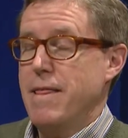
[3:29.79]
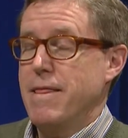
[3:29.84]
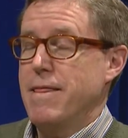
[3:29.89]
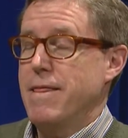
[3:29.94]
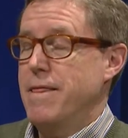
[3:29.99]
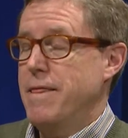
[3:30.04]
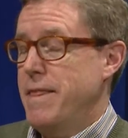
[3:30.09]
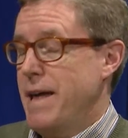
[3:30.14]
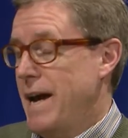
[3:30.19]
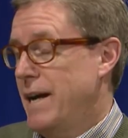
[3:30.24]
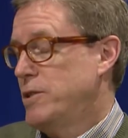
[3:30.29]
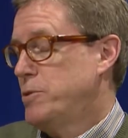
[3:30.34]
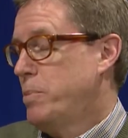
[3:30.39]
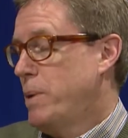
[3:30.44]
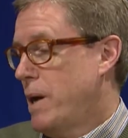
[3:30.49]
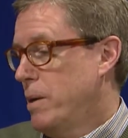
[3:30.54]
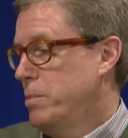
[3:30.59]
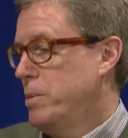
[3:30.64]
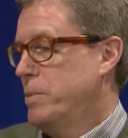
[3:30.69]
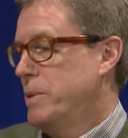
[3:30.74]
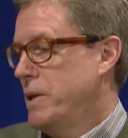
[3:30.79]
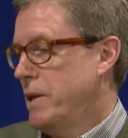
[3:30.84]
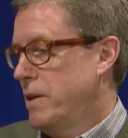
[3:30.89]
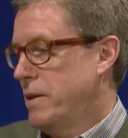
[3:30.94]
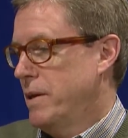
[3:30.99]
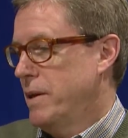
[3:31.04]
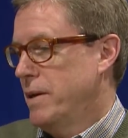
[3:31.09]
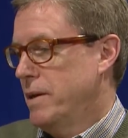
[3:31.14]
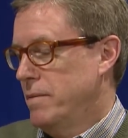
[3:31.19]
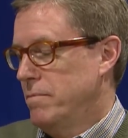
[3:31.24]
That's probably
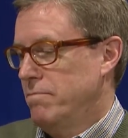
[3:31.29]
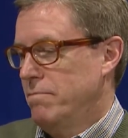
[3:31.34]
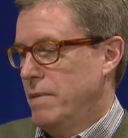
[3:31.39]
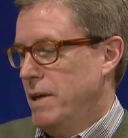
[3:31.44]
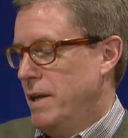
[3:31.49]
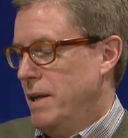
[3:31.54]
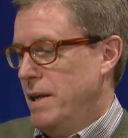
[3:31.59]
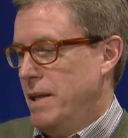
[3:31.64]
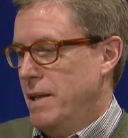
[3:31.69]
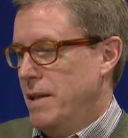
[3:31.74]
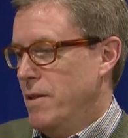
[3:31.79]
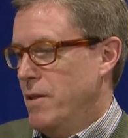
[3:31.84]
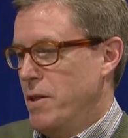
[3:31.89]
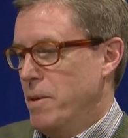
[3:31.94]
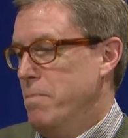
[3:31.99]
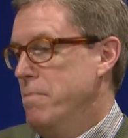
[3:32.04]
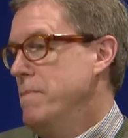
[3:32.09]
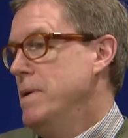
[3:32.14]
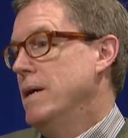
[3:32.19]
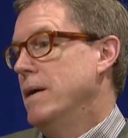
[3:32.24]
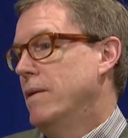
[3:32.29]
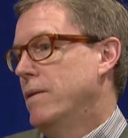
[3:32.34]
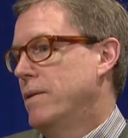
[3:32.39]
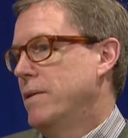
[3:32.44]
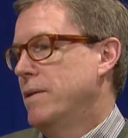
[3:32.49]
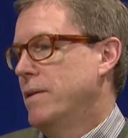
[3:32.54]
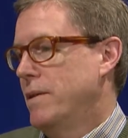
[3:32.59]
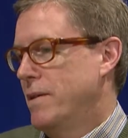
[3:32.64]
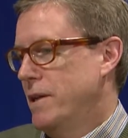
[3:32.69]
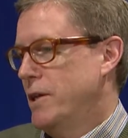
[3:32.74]
the
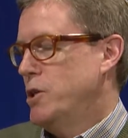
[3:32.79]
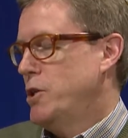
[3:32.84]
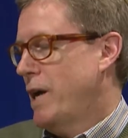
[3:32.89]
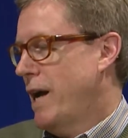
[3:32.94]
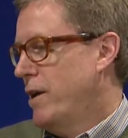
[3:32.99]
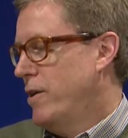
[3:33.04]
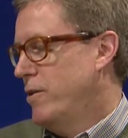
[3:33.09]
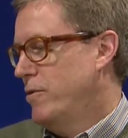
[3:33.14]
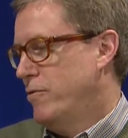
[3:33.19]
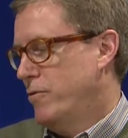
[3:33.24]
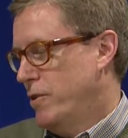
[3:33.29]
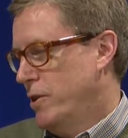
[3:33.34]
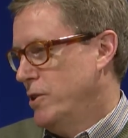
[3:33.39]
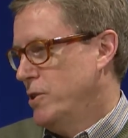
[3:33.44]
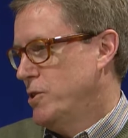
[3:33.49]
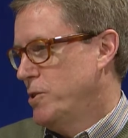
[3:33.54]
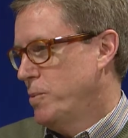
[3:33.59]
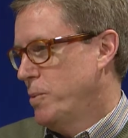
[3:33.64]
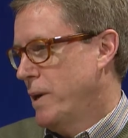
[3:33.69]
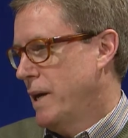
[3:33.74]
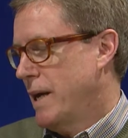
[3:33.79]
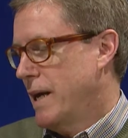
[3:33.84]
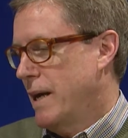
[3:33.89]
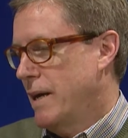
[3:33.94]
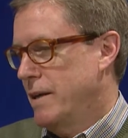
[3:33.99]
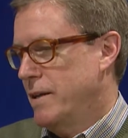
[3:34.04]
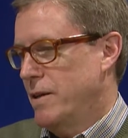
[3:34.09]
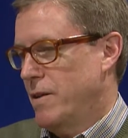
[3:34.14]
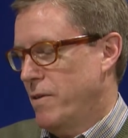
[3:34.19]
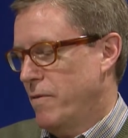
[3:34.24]
myth that shattered first when I
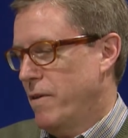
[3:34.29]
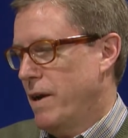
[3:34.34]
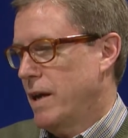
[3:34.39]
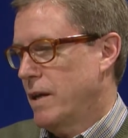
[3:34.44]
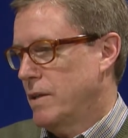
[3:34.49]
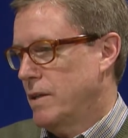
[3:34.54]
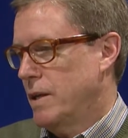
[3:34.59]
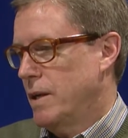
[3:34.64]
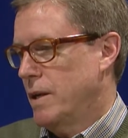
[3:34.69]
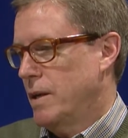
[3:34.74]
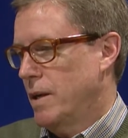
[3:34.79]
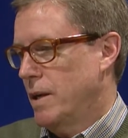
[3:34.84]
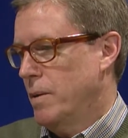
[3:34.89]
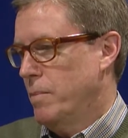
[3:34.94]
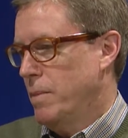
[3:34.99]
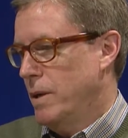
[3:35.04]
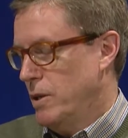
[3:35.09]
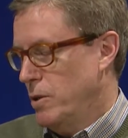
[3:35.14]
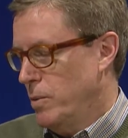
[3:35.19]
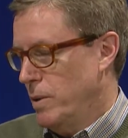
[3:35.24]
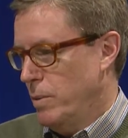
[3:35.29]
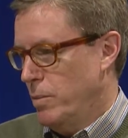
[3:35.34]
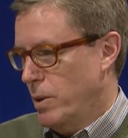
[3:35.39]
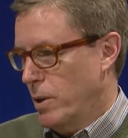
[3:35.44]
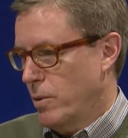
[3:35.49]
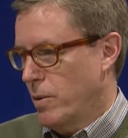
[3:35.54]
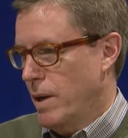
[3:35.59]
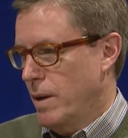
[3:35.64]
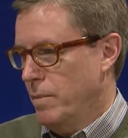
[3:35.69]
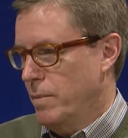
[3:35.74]
got into the faculty mentoring
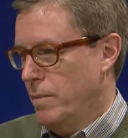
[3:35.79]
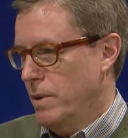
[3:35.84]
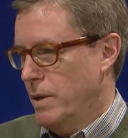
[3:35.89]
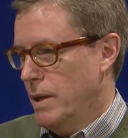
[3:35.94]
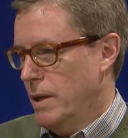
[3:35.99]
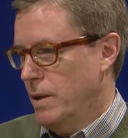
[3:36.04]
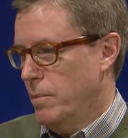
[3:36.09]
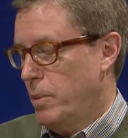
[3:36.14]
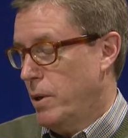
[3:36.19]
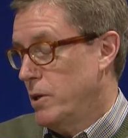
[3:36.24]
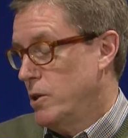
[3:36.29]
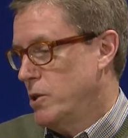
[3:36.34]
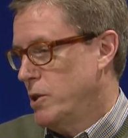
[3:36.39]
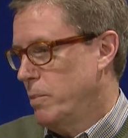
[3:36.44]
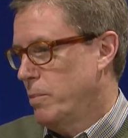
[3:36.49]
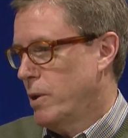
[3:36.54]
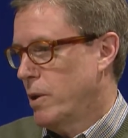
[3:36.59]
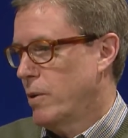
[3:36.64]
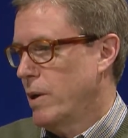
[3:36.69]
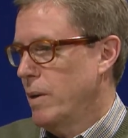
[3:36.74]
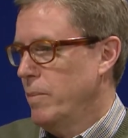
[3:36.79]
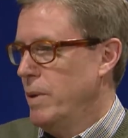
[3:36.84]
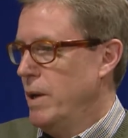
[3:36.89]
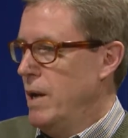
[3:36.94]
program, partnership program.